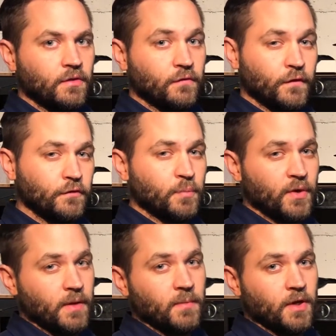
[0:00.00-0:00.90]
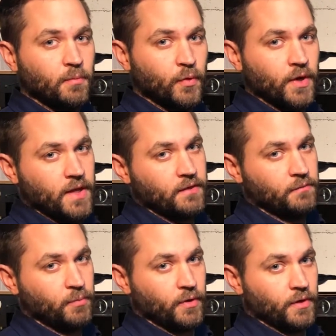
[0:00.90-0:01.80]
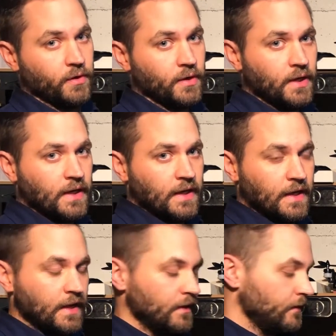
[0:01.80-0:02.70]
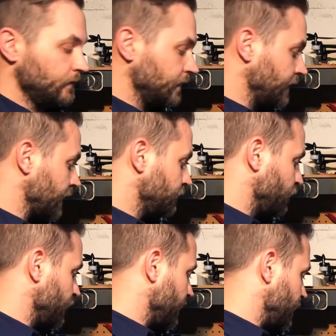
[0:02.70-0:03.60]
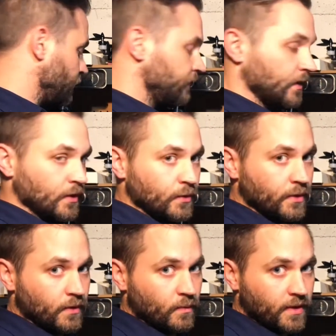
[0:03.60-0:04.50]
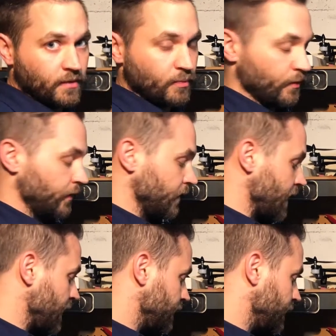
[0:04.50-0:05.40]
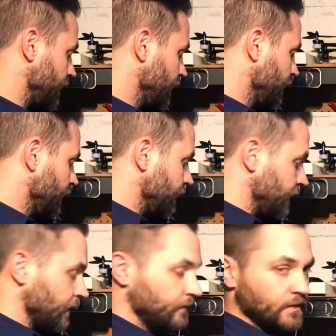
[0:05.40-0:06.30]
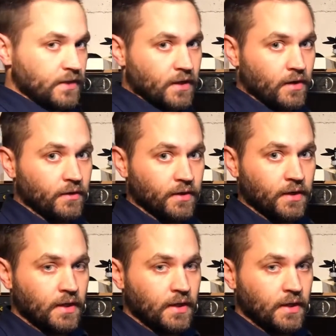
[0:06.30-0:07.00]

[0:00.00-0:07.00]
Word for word: The first print I'm going to print on this printer is a test print that was included with the printer on the SD card.